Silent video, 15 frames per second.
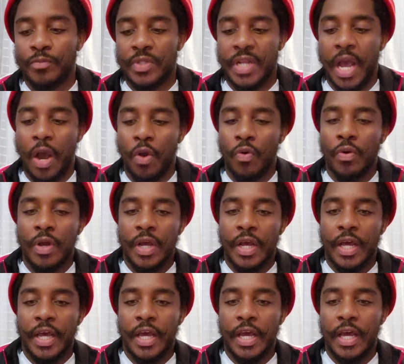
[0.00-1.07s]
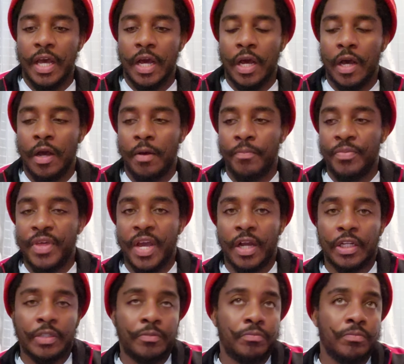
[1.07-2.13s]
Now,
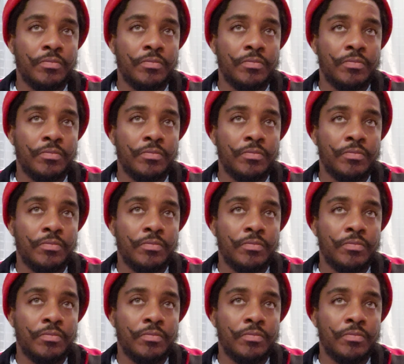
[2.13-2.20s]
there